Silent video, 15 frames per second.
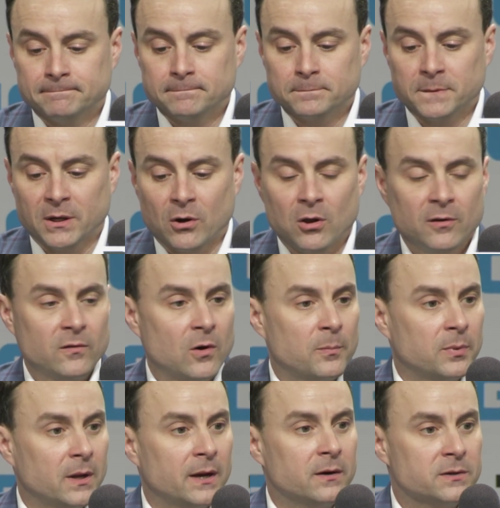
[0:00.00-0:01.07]
But all of our
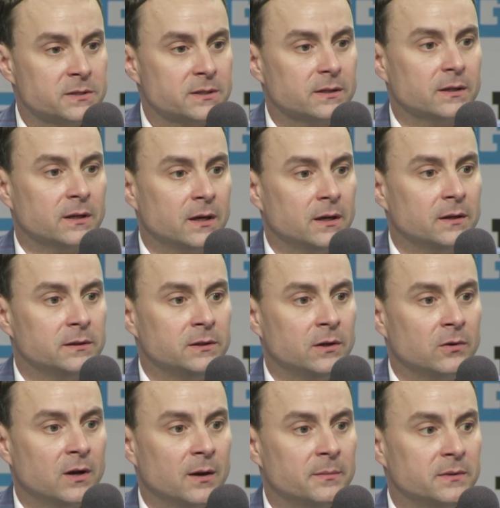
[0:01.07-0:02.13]
players, you know,
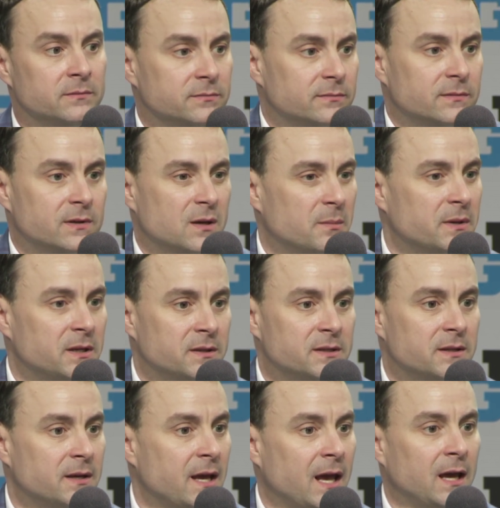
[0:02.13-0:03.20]
coming into
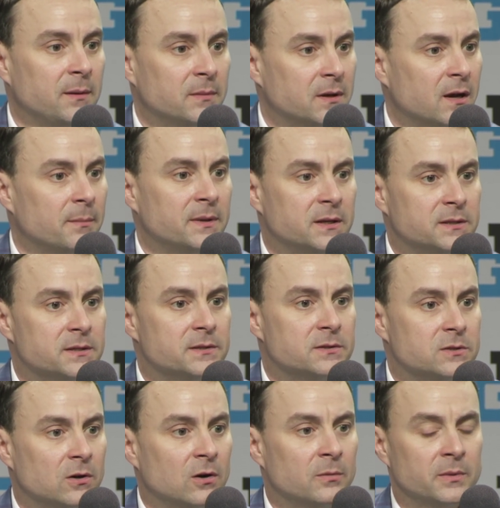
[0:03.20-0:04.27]
the game and coming to the
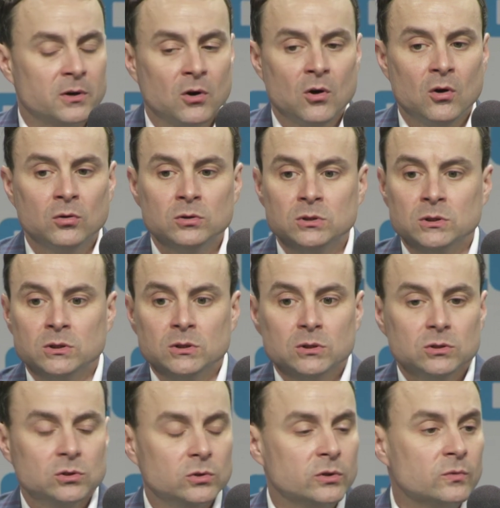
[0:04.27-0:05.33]
tournament all
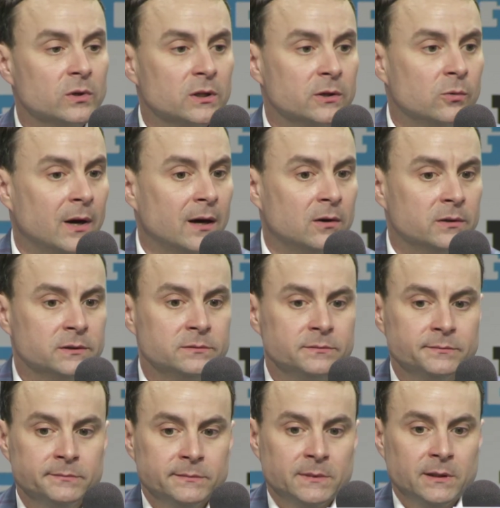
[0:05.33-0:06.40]
doing really well. And
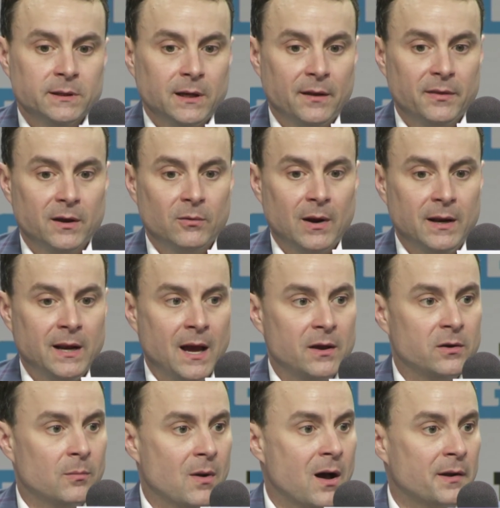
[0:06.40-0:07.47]
I think right now
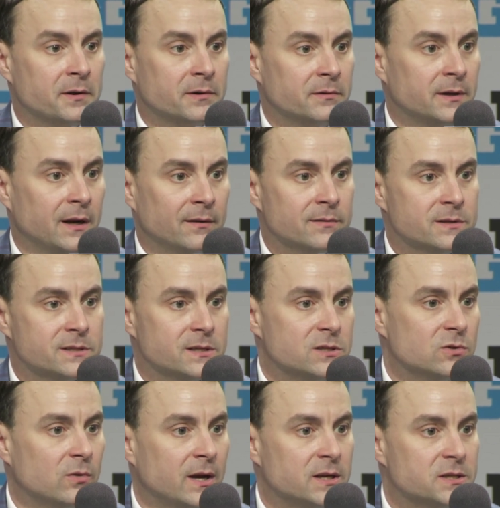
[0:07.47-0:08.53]
you're monitoring every
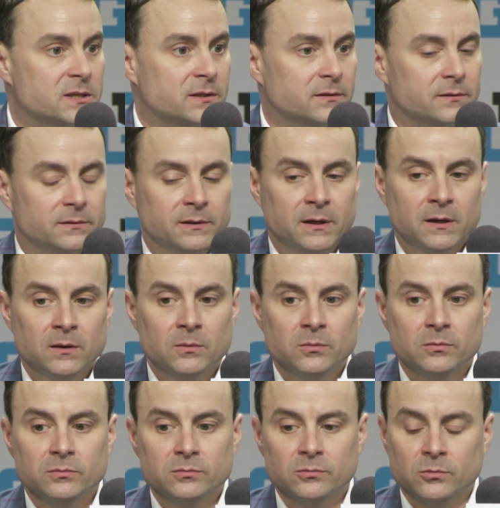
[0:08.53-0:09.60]
situation
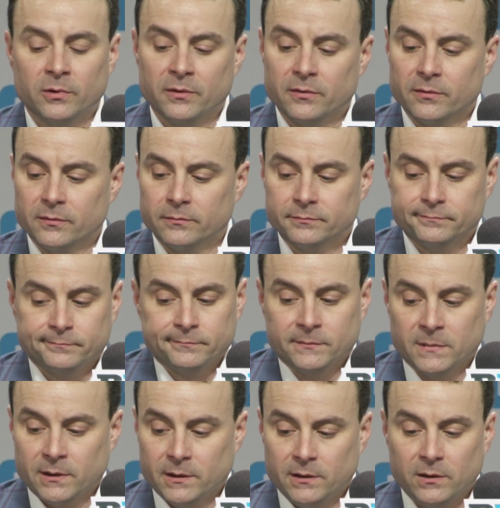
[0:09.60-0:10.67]
with,
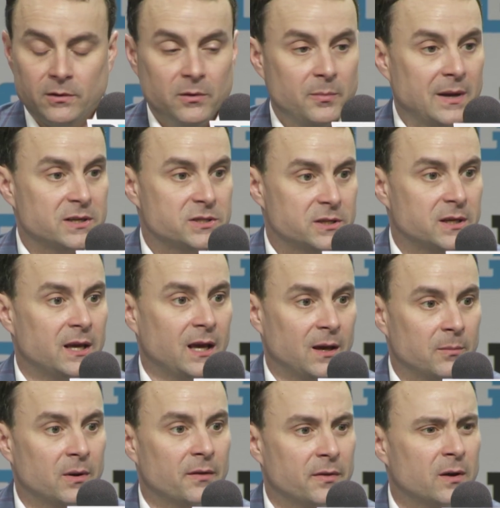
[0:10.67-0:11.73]
you know, the best you can.
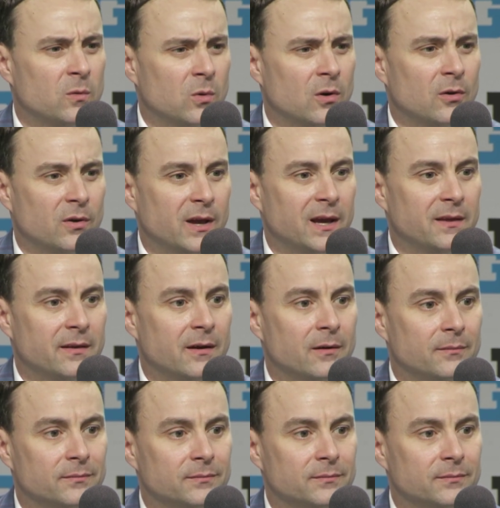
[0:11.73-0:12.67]
But I think we're okay there.